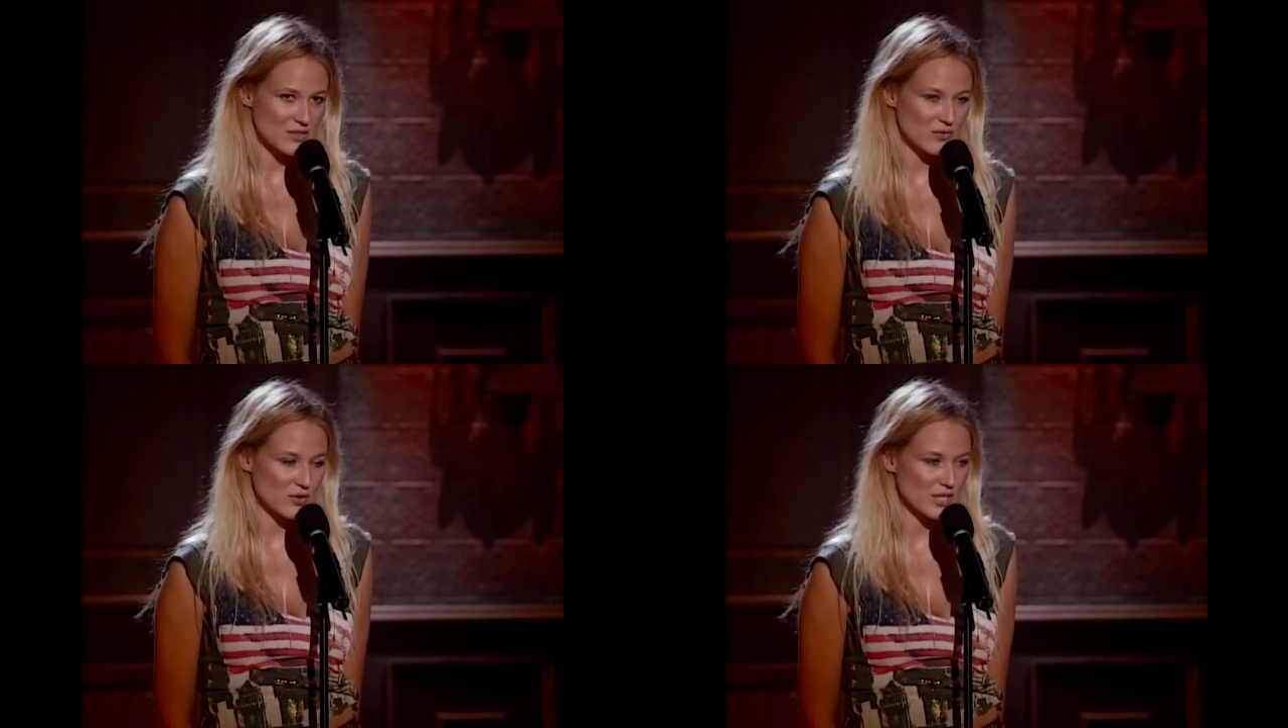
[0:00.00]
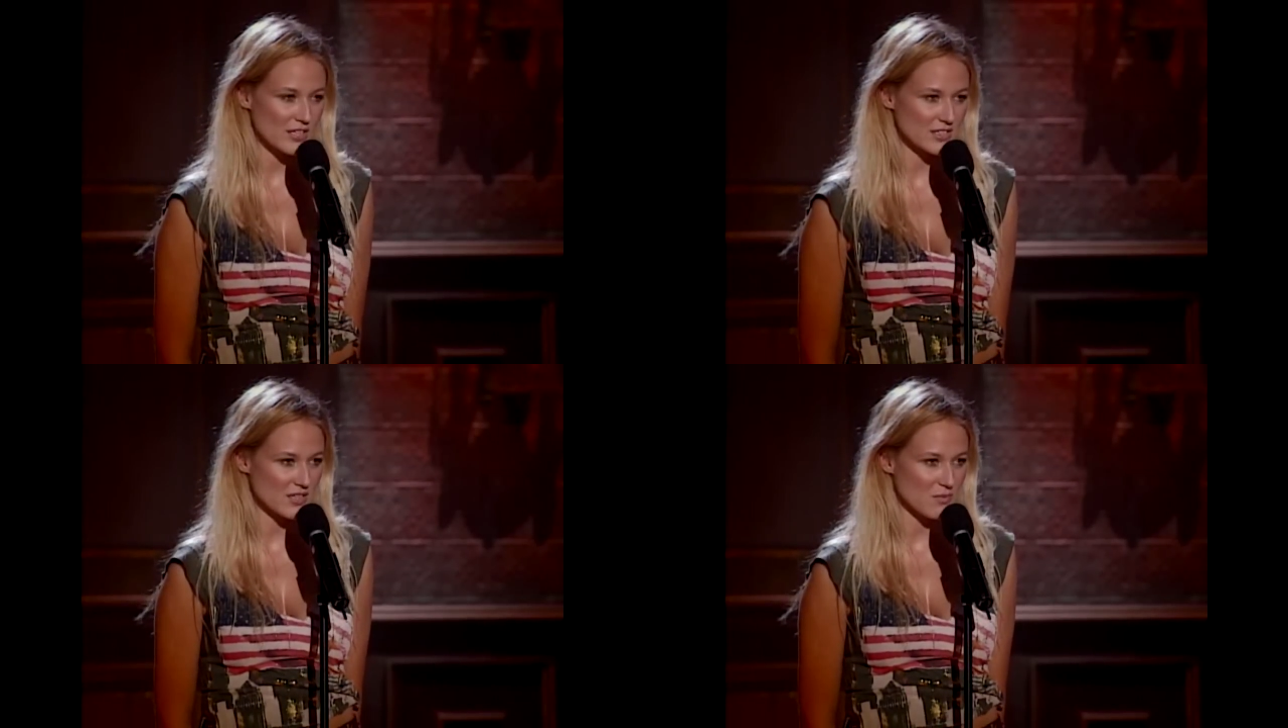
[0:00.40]
in the
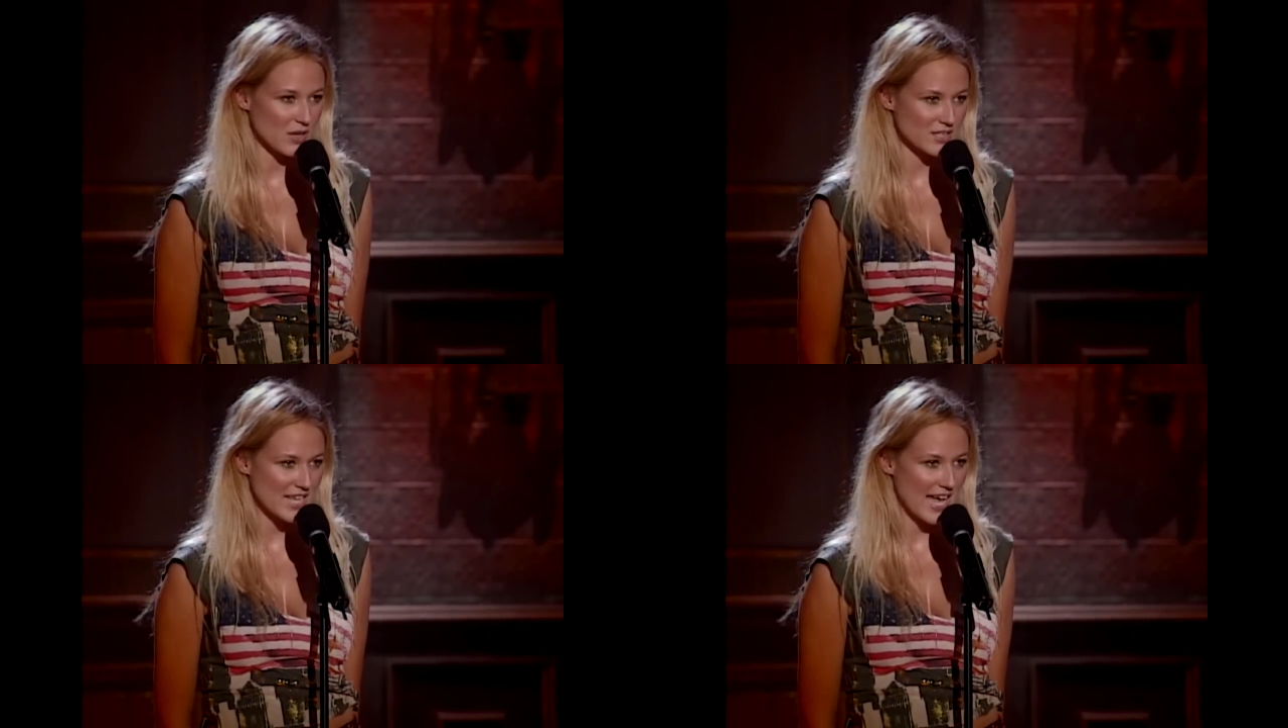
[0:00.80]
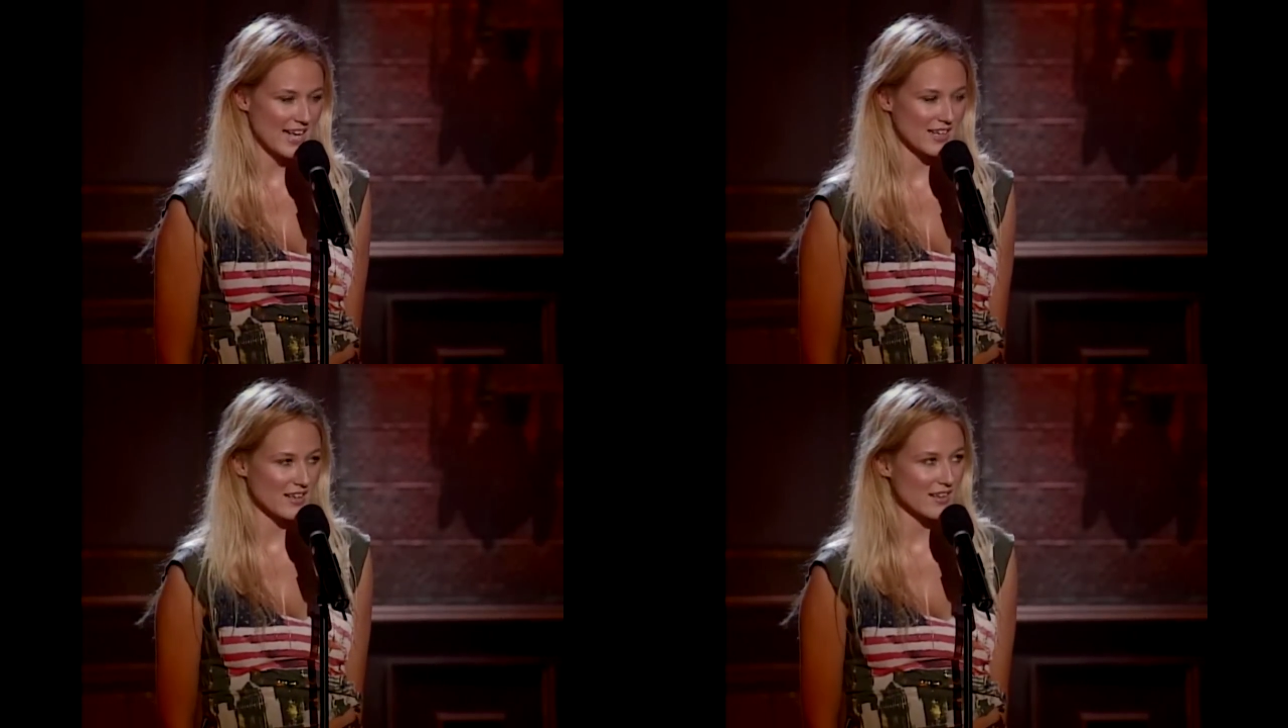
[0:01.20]
foothills of
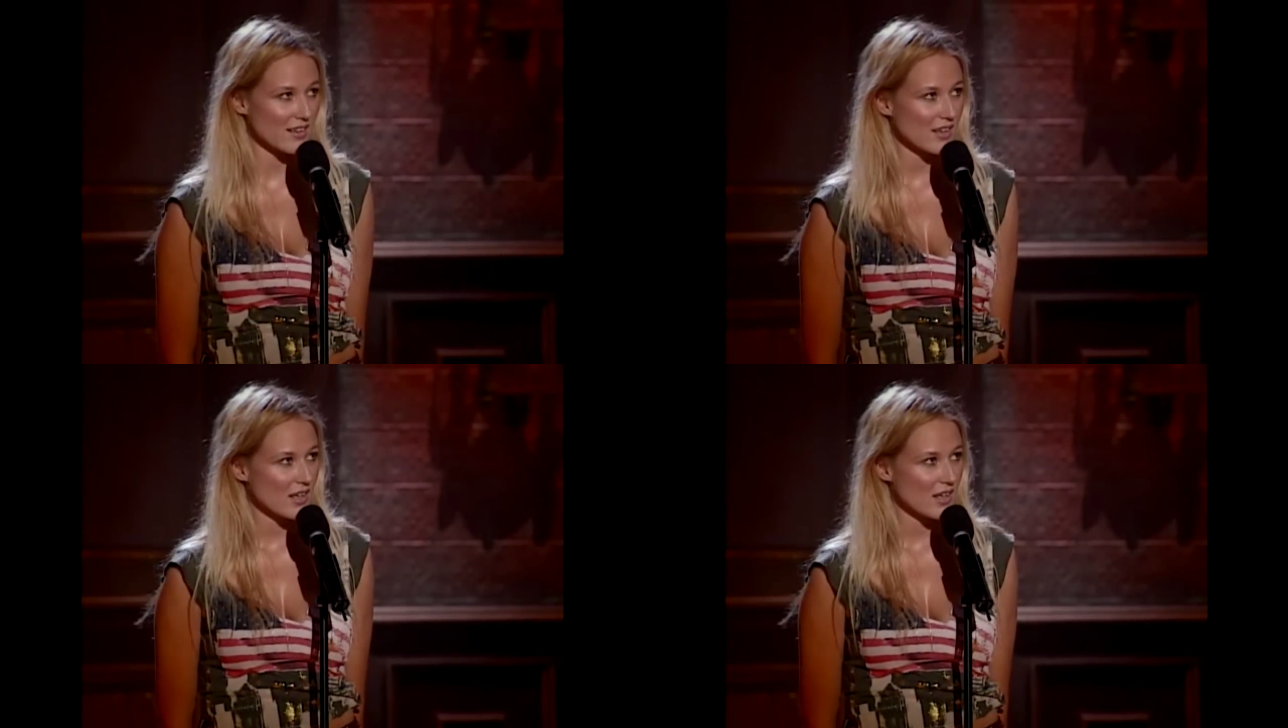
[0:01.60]
Montana,